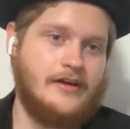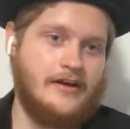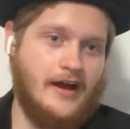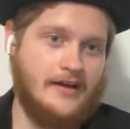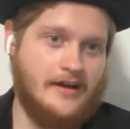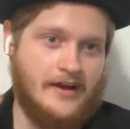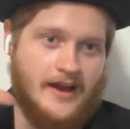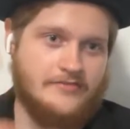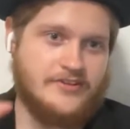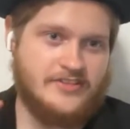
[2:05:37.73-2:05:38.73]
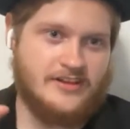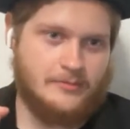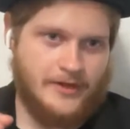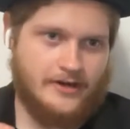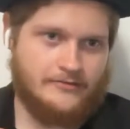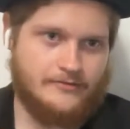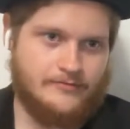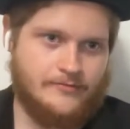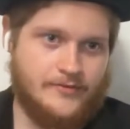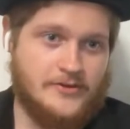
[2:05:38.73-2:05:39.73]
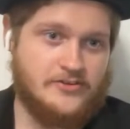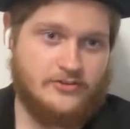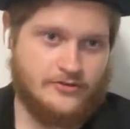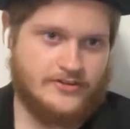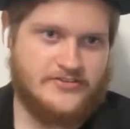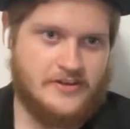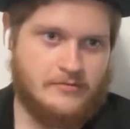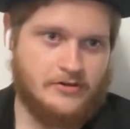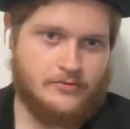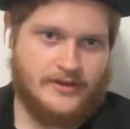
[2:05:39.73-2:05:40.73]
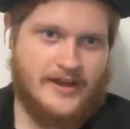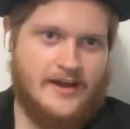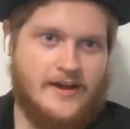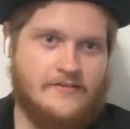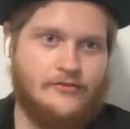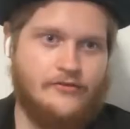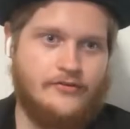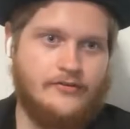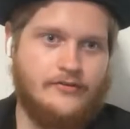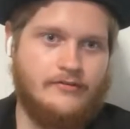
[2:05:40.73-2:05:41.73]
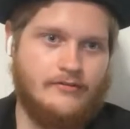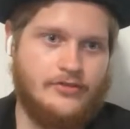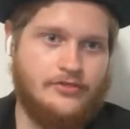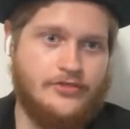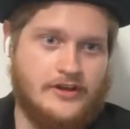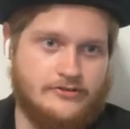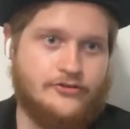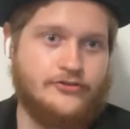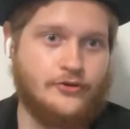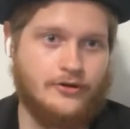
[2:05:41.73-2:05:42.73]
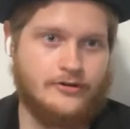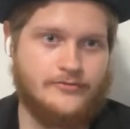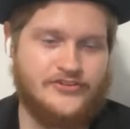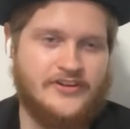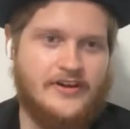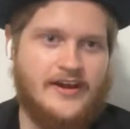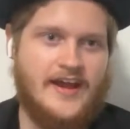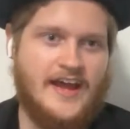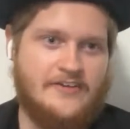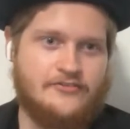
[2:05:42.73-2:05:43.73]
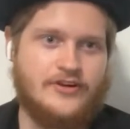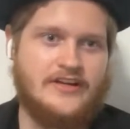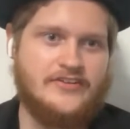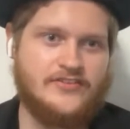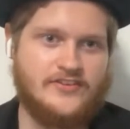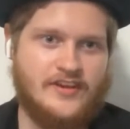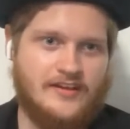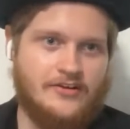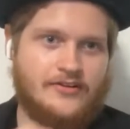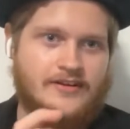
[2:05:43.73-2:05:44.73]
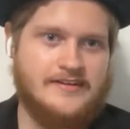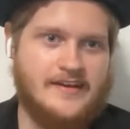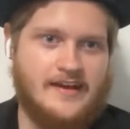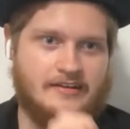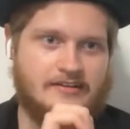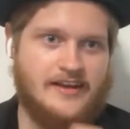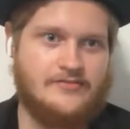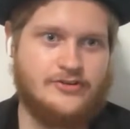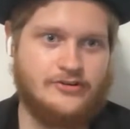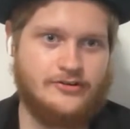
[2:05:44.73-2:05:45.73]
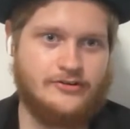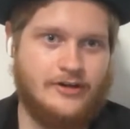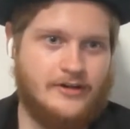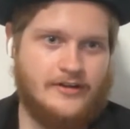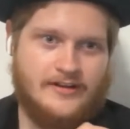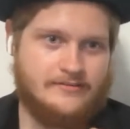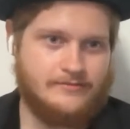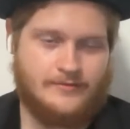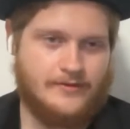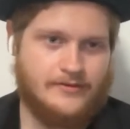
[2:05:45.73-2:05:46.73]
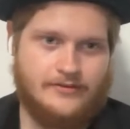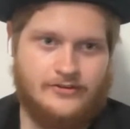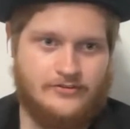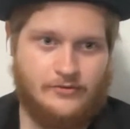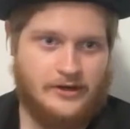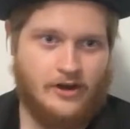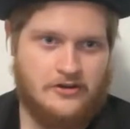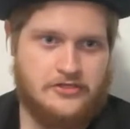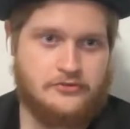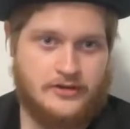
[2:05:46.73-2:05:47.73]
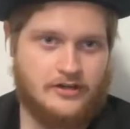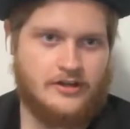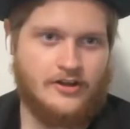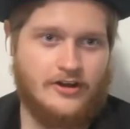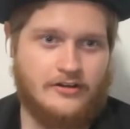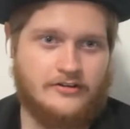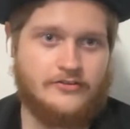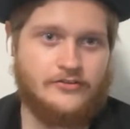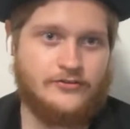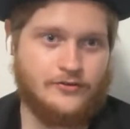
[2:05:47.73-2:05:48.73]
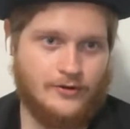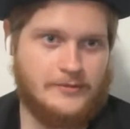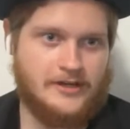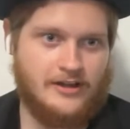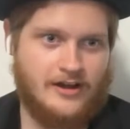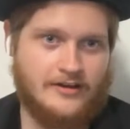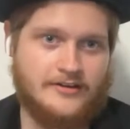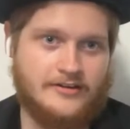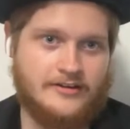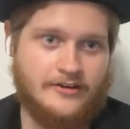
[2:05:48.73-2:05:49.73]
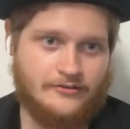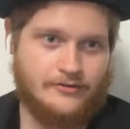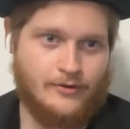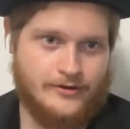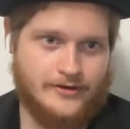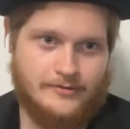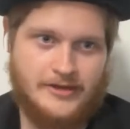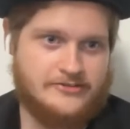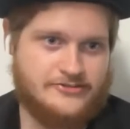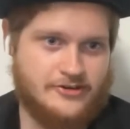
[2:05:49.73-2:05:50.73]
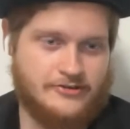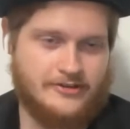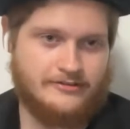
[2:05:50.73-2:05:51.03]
I have to think about, especially during the summer, we have thunderstorms every single day in the afternoon. We call 3 o'clock storm o'clock here in Florida. I'm not joking.